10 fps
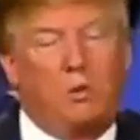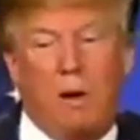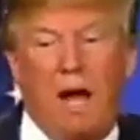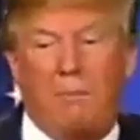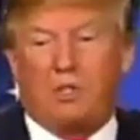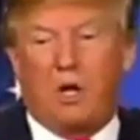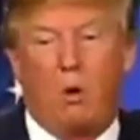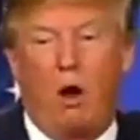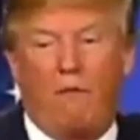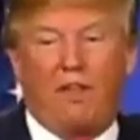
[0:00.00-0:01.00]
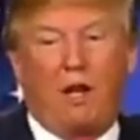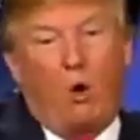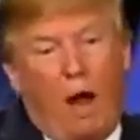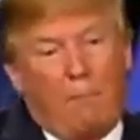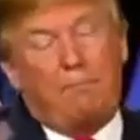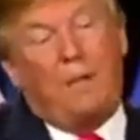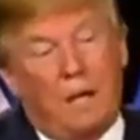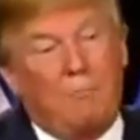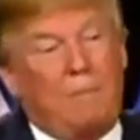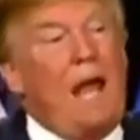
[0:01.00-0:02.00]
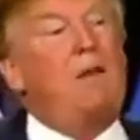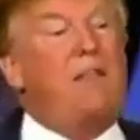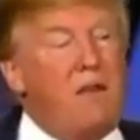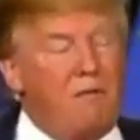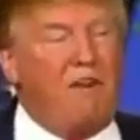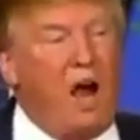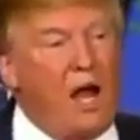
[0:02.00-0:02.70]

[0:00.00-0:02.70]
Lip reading: Bombs go off, they go up, they come down, and they're fine.